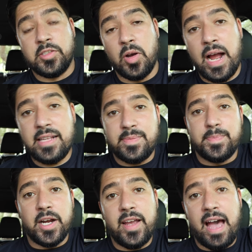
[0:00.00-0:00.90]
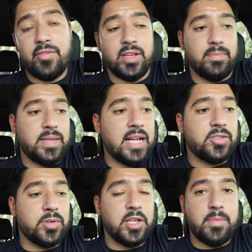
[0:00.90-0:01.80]
So guys, there you have it.
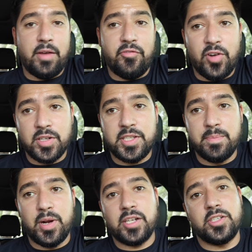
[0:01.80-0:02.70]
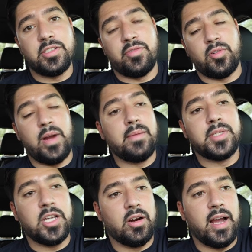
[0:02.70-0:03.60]
That's really my first impressions of the Ram
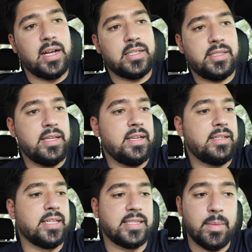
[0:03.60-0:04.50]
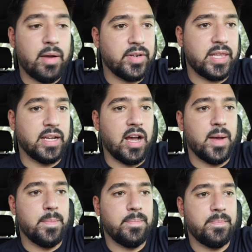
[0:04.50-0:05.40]
TRX. To sum everything
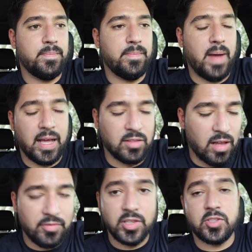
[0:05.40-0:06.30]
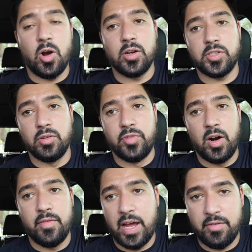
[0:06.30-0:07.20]
up, I love this car so
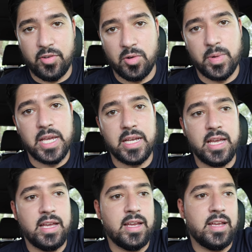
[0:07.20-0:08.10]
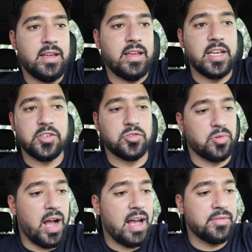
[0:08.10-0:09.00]
far. I've had it for a week. It
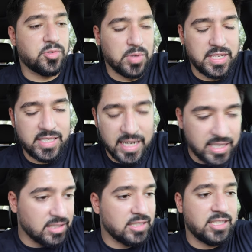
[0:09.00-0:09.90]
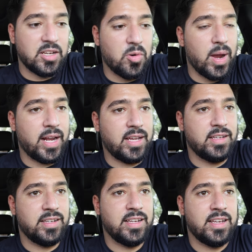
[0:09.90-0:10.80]
drives ridiculously quick.
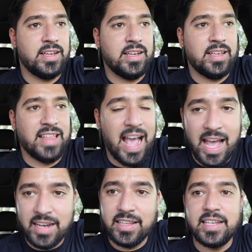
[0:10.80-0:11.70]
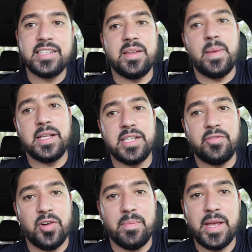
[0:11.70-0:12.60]
The handling is amazing
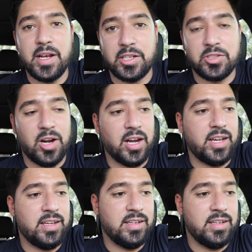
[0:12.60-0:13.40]
for it being a truck.